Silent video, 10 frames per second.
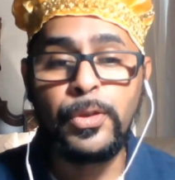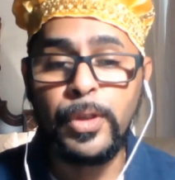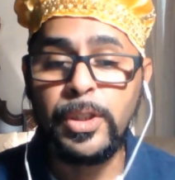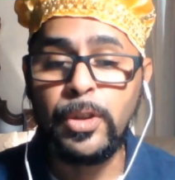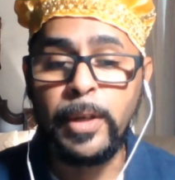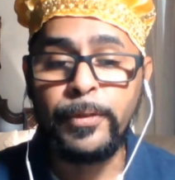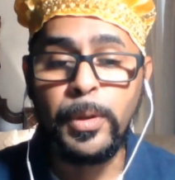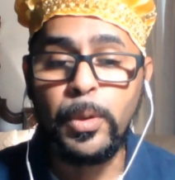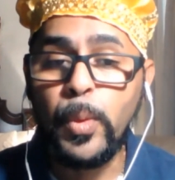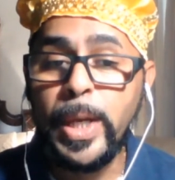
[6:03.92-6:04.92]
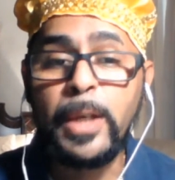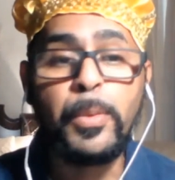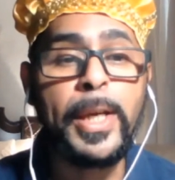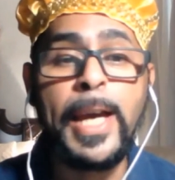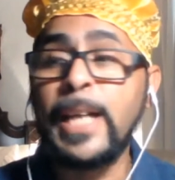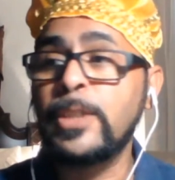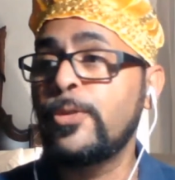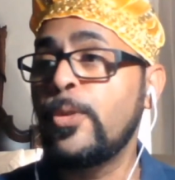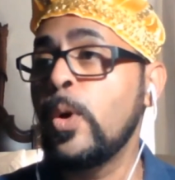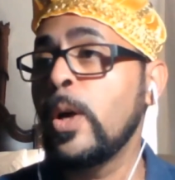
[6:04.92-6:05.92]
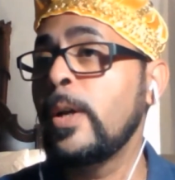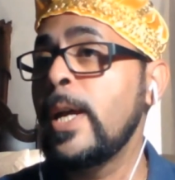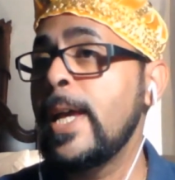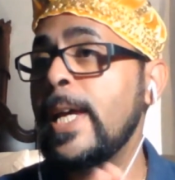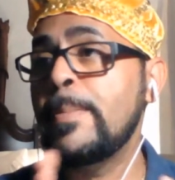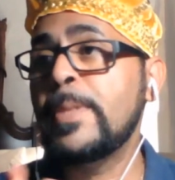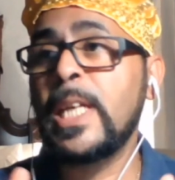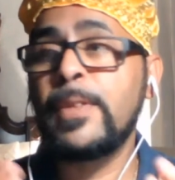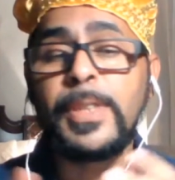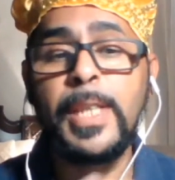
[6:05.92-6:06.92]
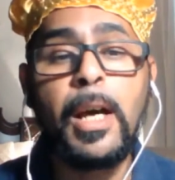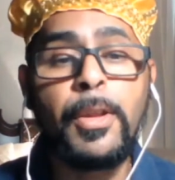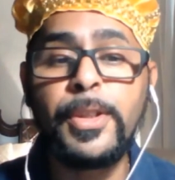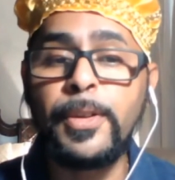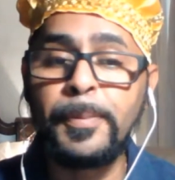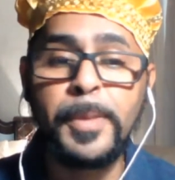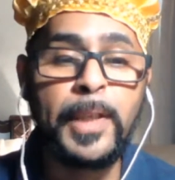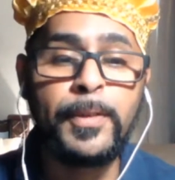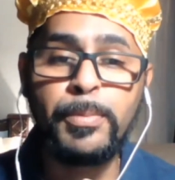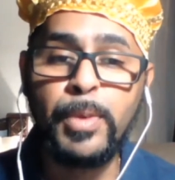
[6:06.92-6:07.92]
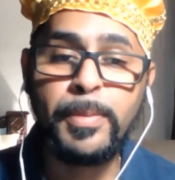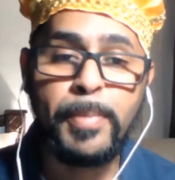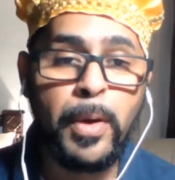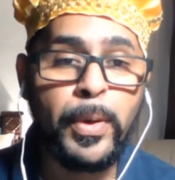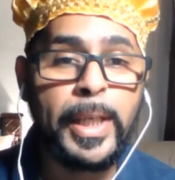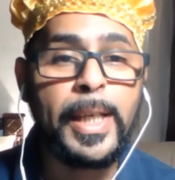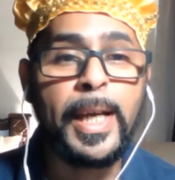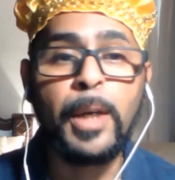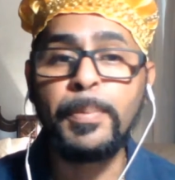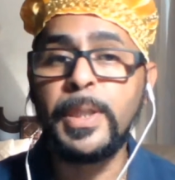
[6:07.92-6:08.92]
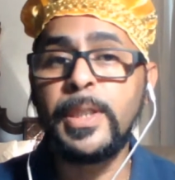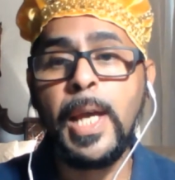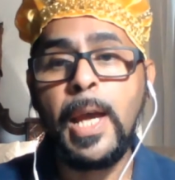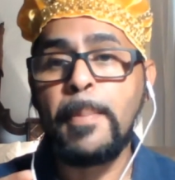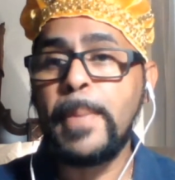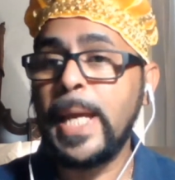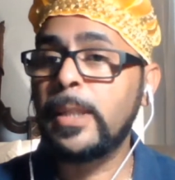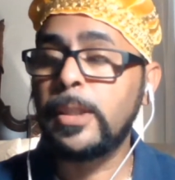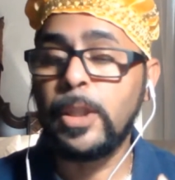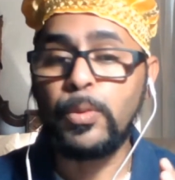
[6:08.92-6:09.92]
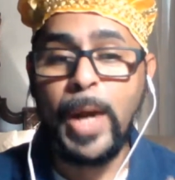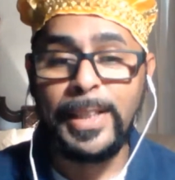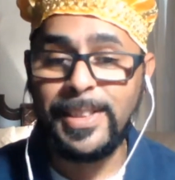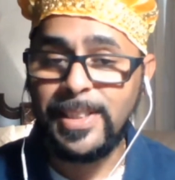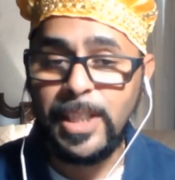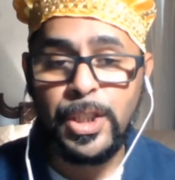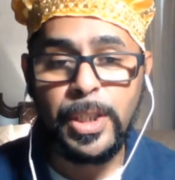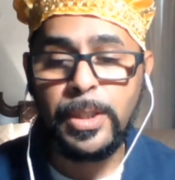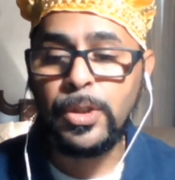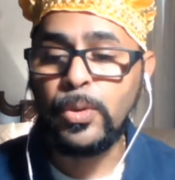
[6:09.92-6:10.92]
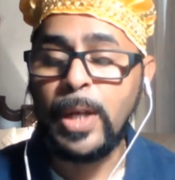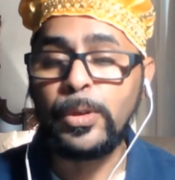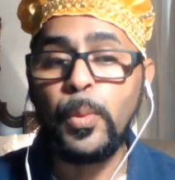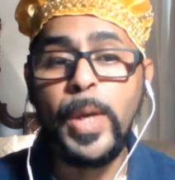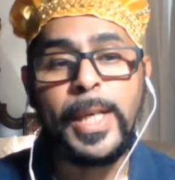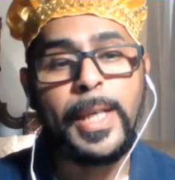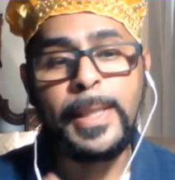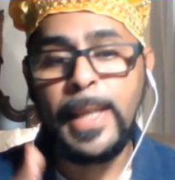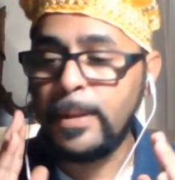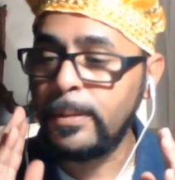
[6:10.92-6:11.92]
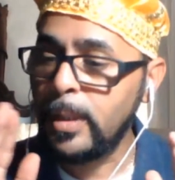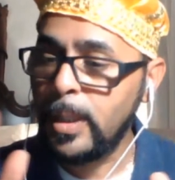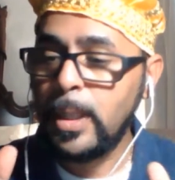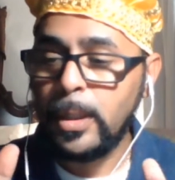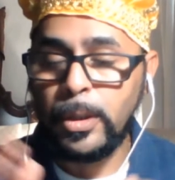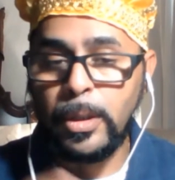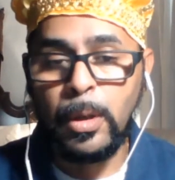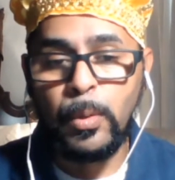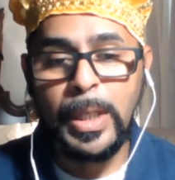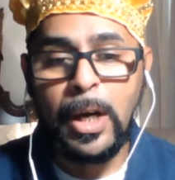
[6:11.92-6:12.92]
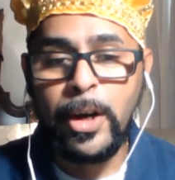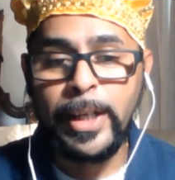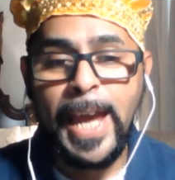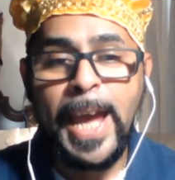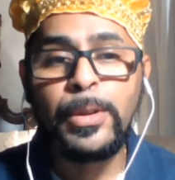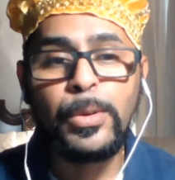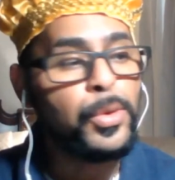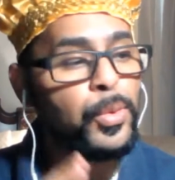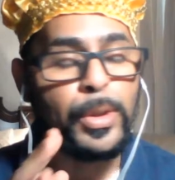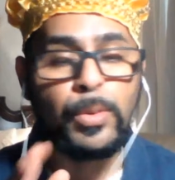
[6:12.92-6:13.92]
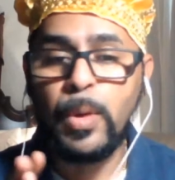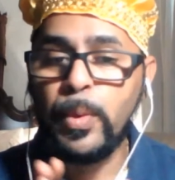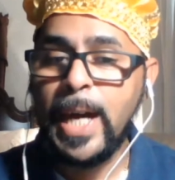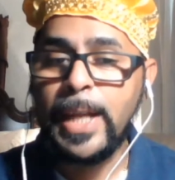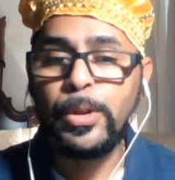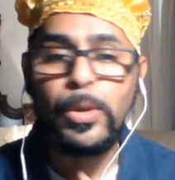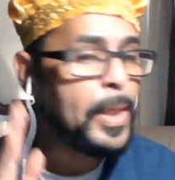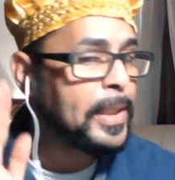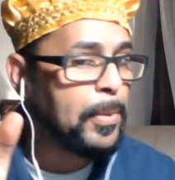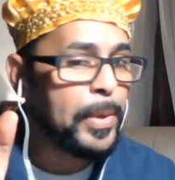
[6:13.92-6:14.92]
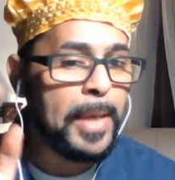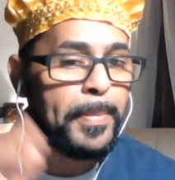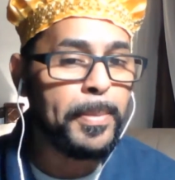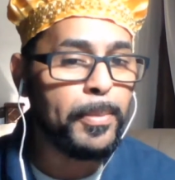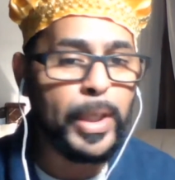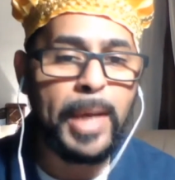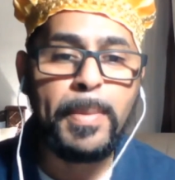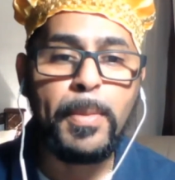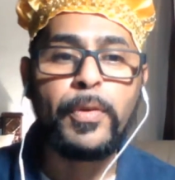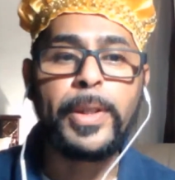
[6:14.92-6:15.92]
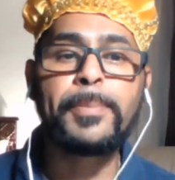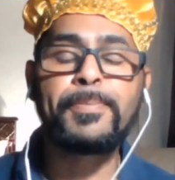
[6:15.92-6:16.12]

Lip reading: for the start of a new week. We ask for him to give us health, for him to give us prosperity, to help us make the right decisions throughout the week. And then, we light our candles, we do what we got to do, and then we keep it moving,